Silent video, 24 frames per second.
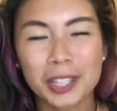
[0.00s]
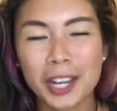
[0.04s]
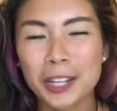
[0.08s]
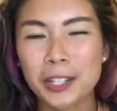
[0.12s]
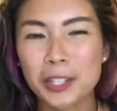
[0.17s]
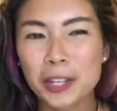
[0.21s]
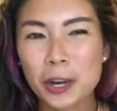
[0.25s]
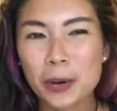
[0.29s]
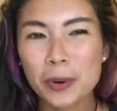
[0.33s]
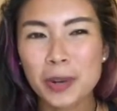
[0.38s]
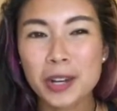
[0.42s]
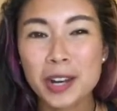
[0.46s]
I
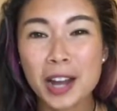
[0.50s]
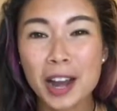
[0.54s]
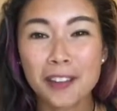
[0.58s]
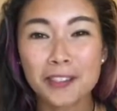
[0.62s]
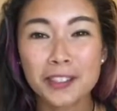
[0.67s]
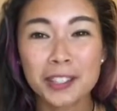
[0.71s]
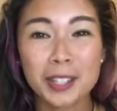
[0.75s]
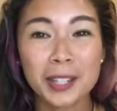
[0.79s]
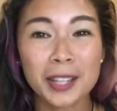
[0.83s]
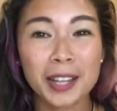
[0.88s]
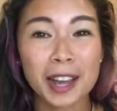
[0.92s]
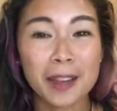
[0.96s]
know enough
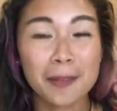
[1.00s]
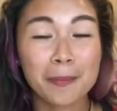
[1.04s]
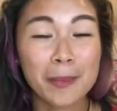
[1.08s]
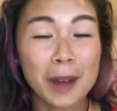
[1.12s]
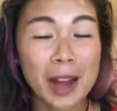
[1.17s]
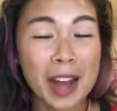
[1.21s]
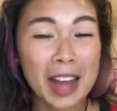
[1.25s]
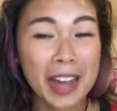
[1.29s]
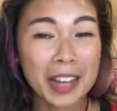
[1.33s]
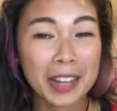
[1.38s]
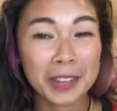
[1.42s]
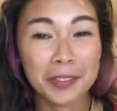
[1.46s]
to get
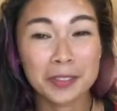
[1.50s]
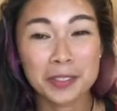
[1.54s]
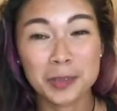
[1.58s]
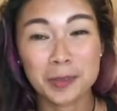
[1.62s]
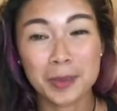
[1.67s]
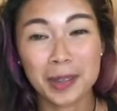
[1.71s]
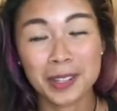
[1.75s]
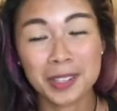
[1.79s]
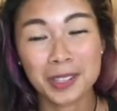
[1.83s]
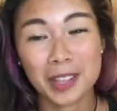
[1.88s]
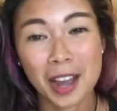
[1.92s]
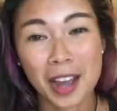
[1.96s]
by. I've
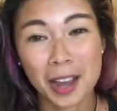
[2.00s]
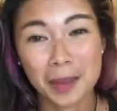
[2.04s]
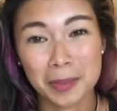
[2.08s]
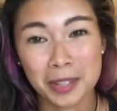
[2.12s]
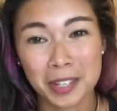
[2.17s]
spent time